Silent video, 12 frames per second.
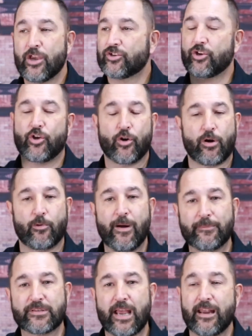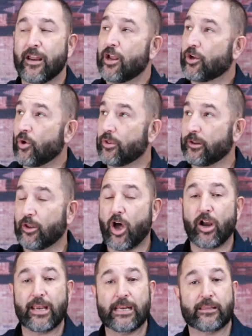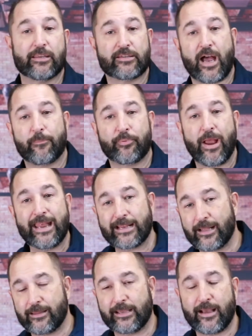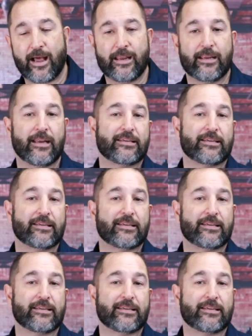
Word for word: So you go to our website, go to the login at the top right, click on it.